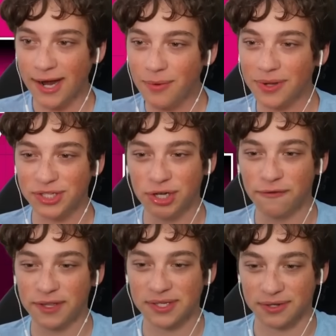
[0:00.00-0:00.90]
don't know what to do
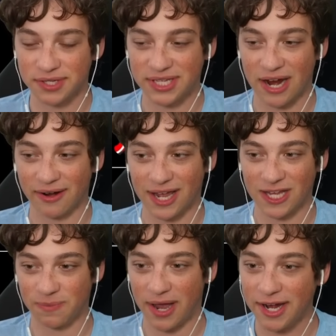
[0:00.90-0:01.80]
for this little
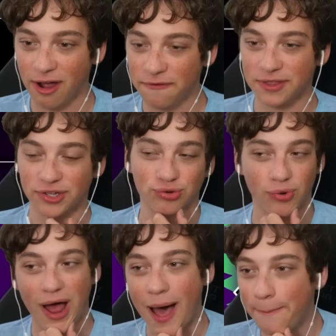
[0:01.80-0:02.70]
staircase, but I know for the
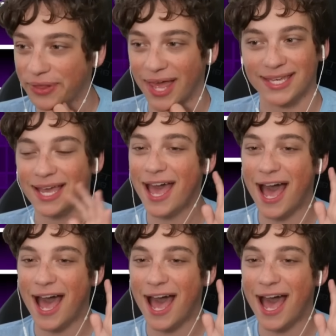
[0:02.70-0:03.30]
drop, like